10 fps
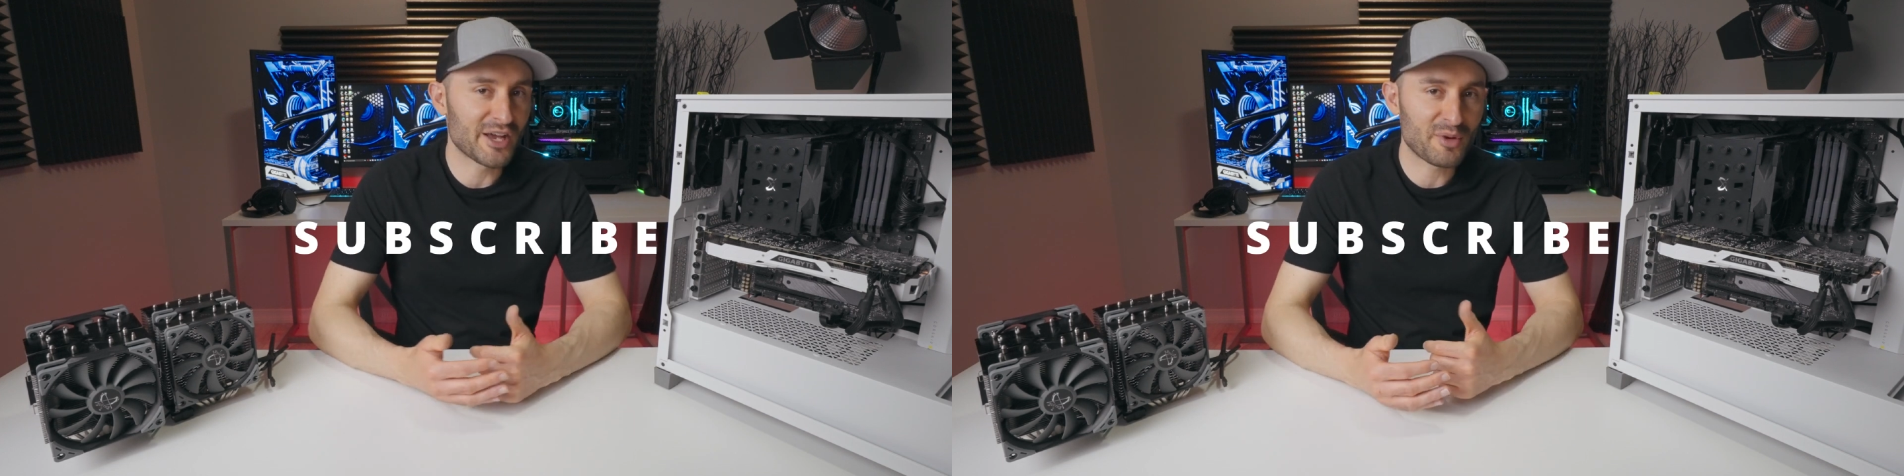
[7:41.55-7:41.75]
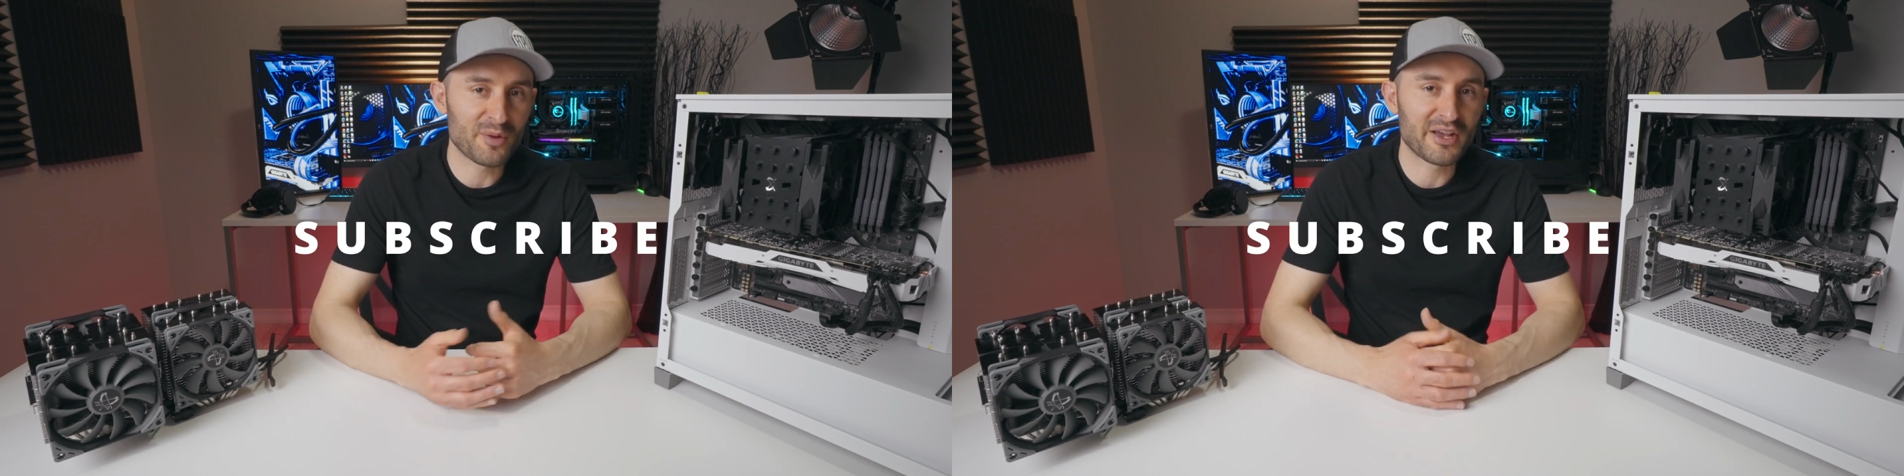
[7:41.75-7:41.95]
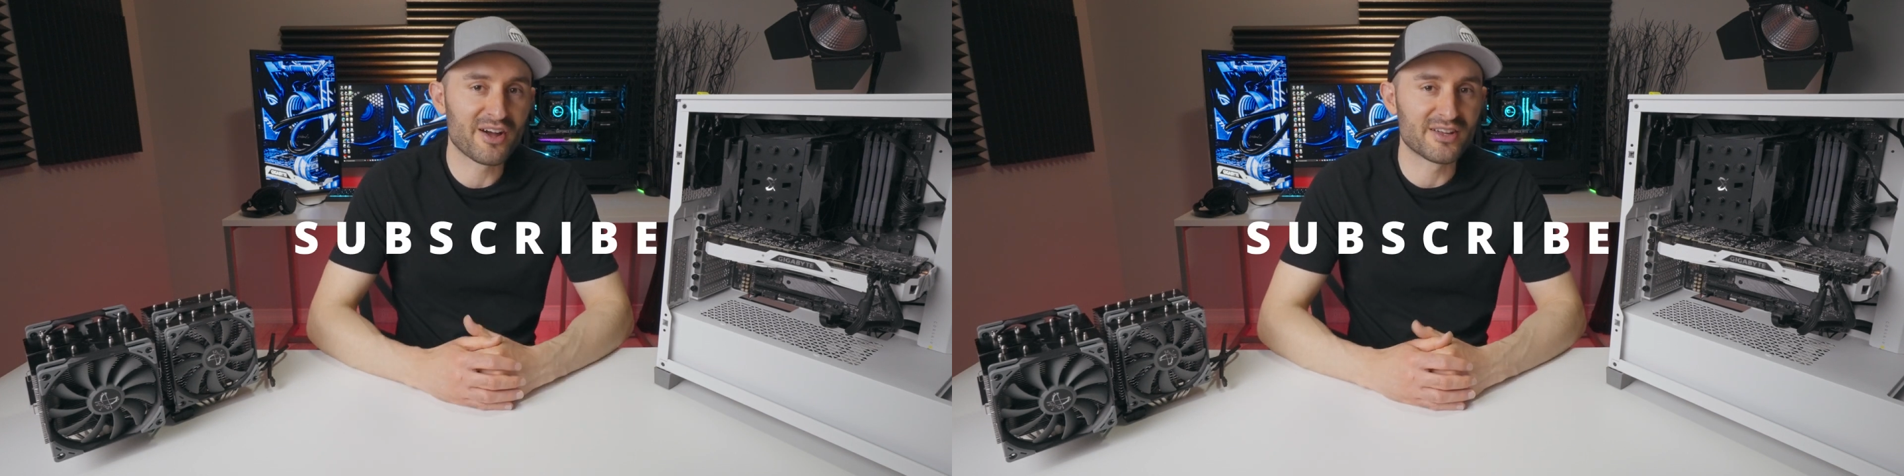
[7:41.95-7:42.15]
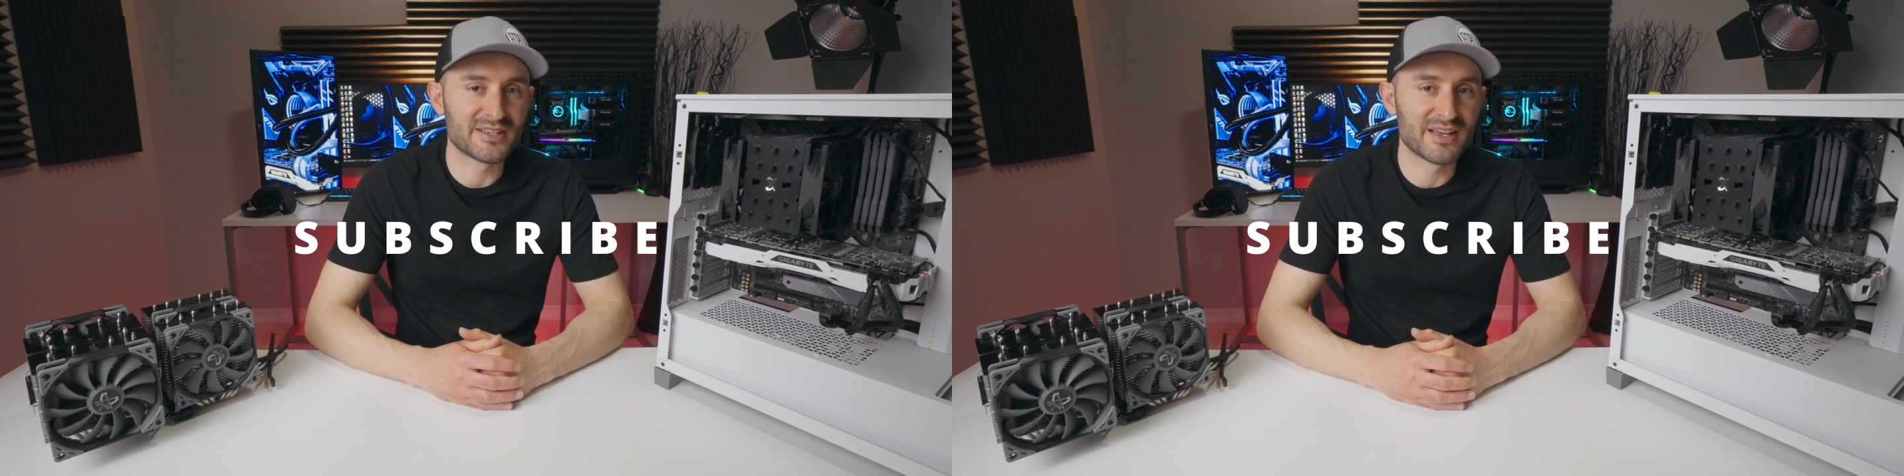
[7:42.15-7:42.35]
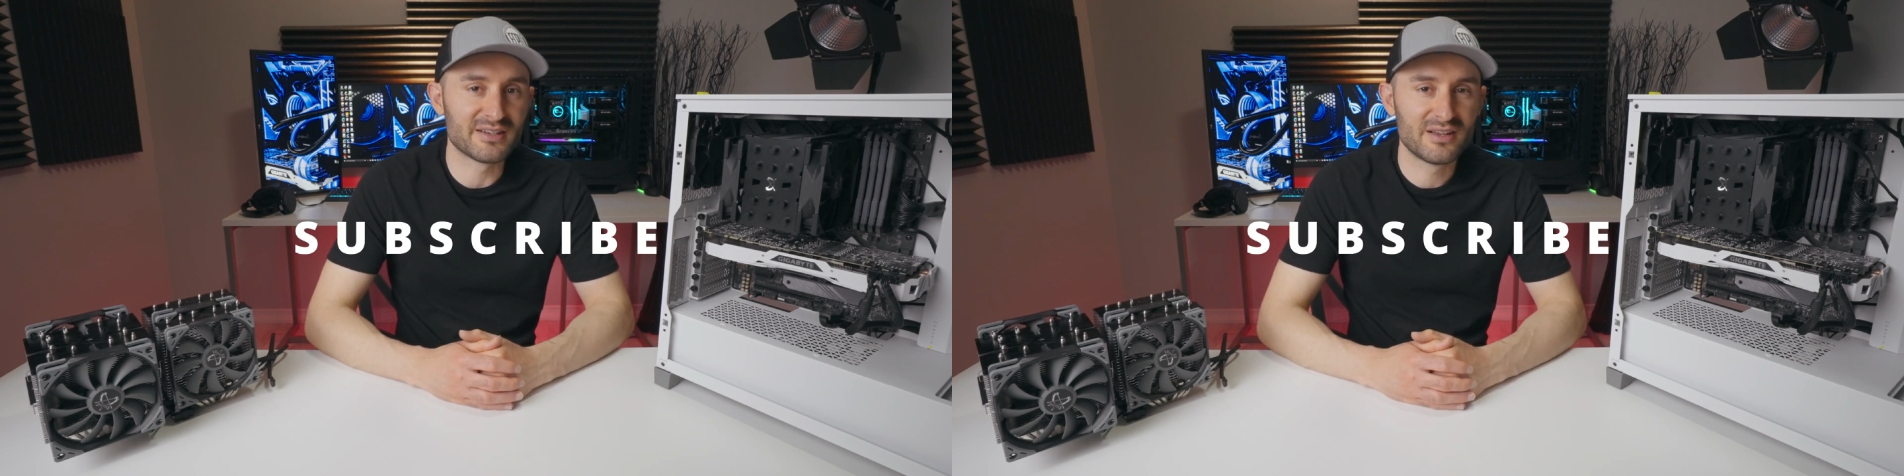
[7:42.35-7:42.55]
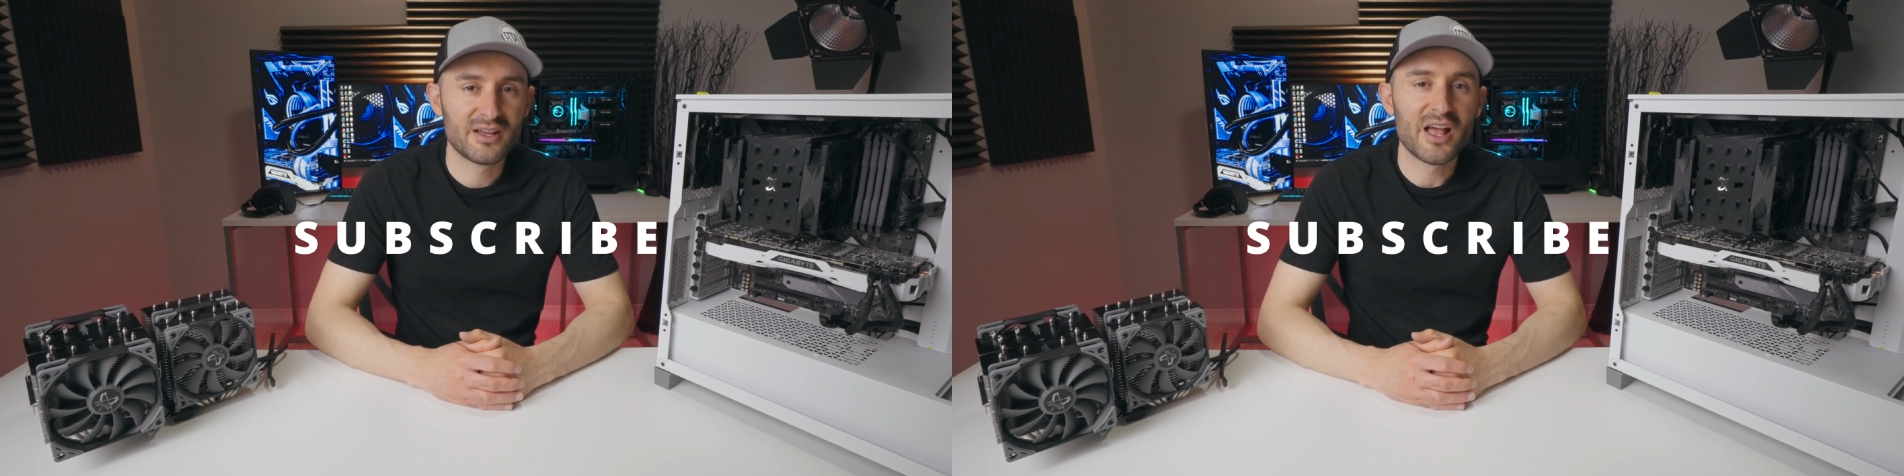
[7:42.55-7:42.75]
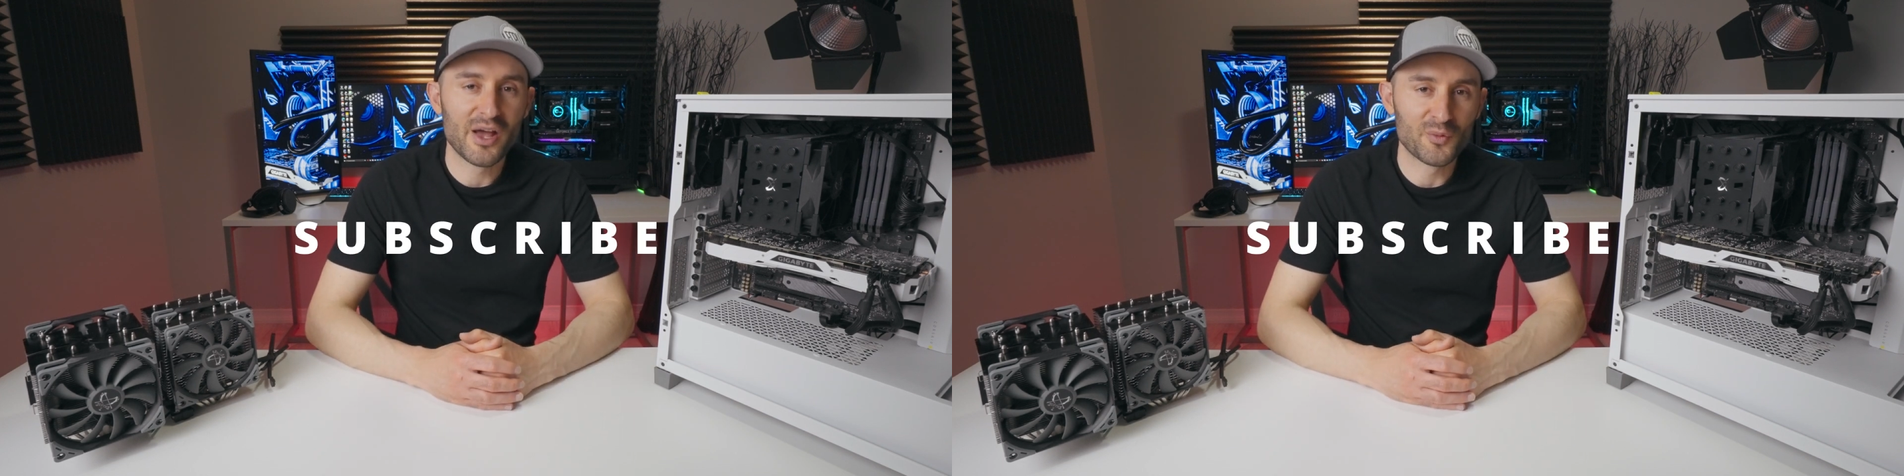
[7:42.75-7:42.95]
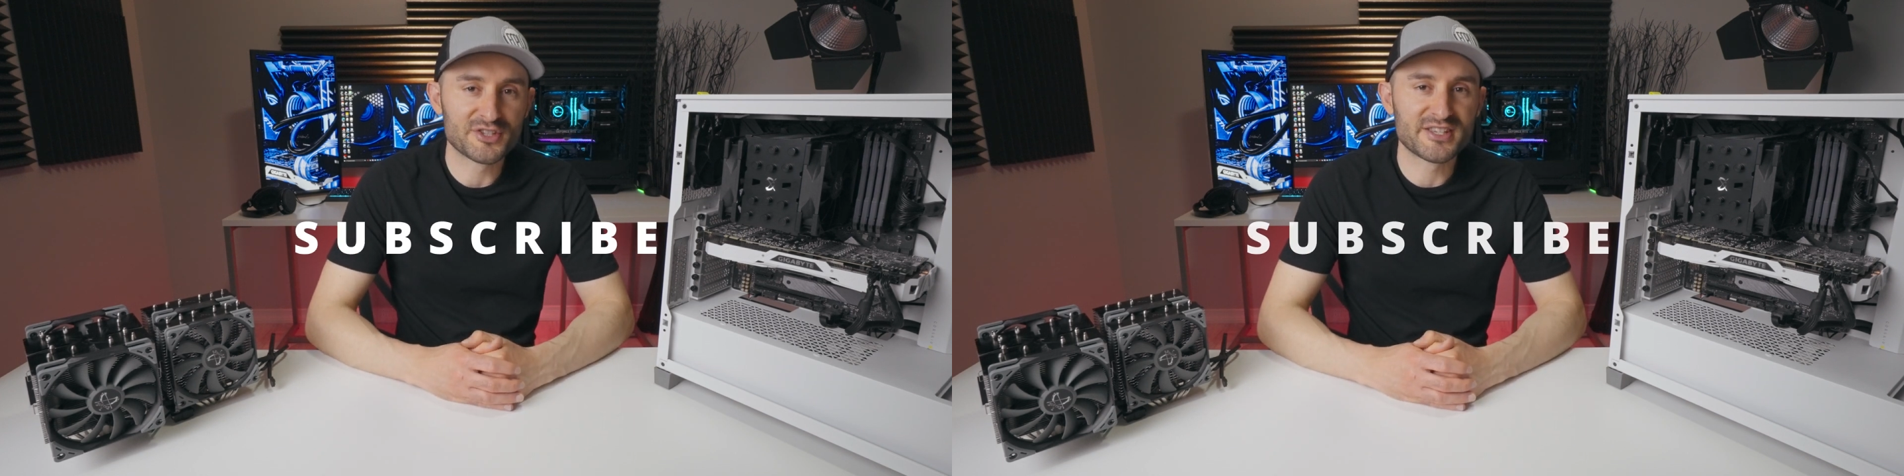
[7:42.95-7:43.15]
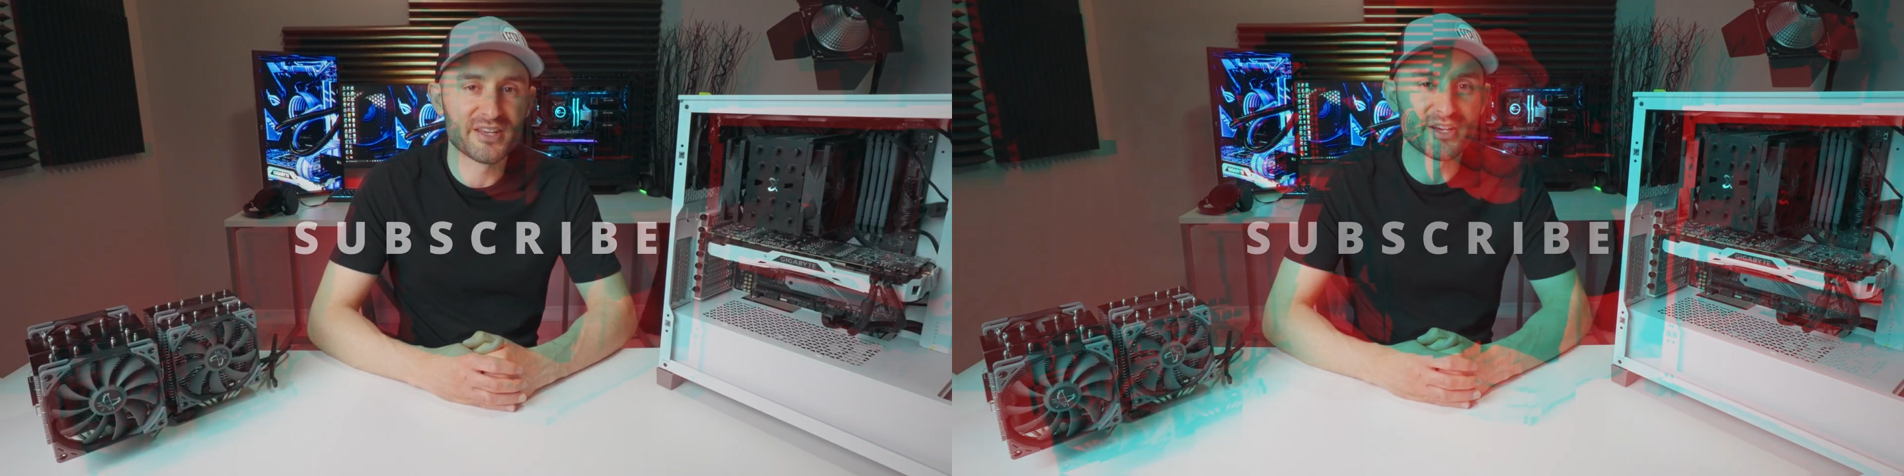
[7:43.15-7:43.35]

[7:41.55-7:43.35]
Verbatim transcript: upcoming content. And we'll see